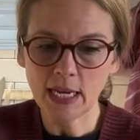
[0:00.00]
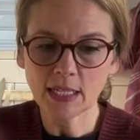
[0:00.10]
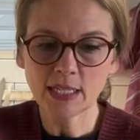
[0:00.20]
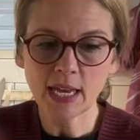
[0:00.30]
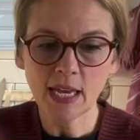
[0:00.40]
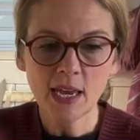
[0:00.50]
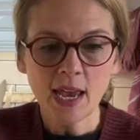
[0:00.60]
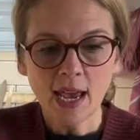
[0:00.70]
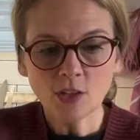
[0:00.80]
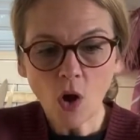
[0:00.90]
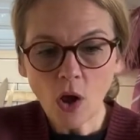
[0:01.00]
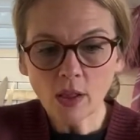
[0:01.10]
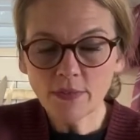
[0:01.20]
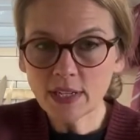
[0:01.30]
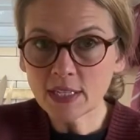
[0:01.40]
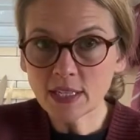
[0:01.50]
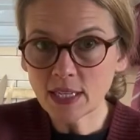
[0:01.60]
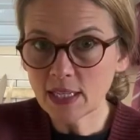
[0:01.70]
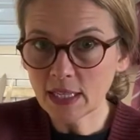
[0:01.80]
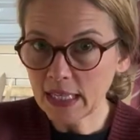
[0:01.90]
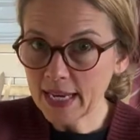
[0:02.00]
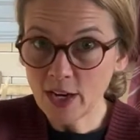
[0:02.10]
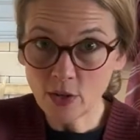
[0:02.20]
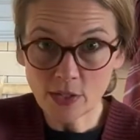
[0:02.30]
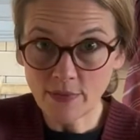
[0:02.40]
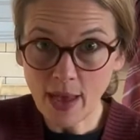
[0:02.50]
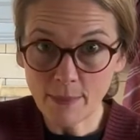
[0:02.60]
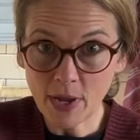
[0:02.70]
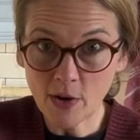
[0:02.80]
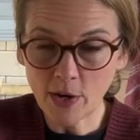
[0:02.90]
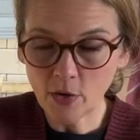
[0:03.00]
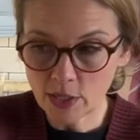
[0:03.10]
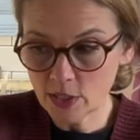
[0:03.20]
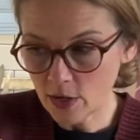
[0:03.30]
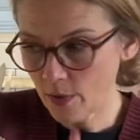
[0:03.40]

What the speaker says: It's like, has all of these thin layers of that butter and Crisco.